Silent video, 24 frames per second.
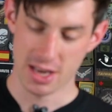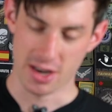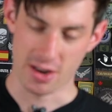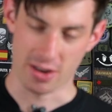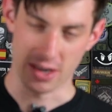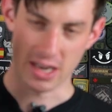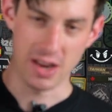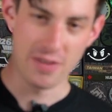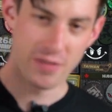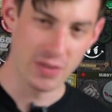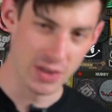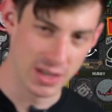
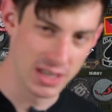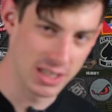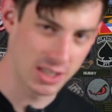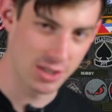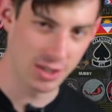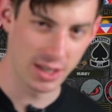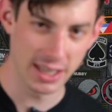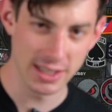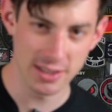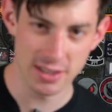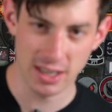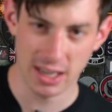Now, if you need
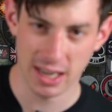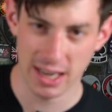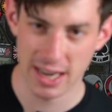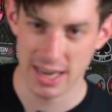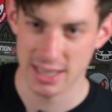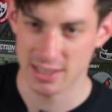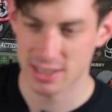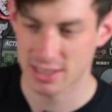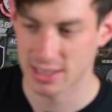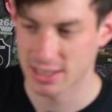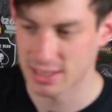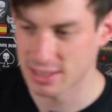to clean your
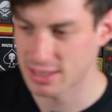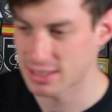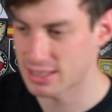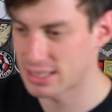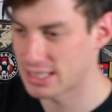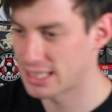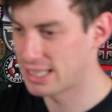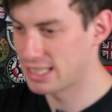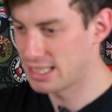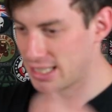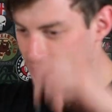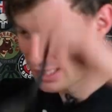
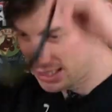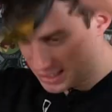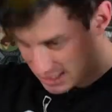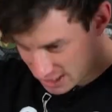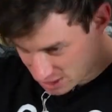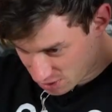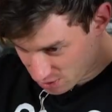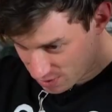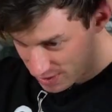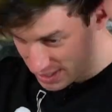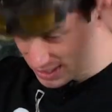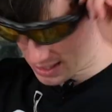glasses,
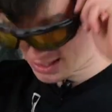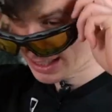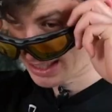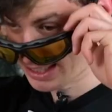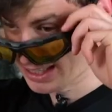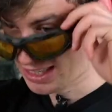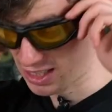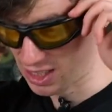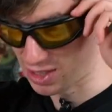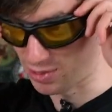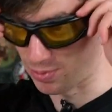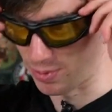do it
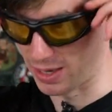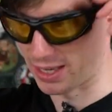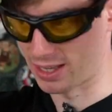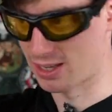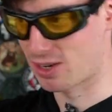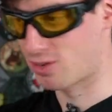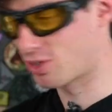this way.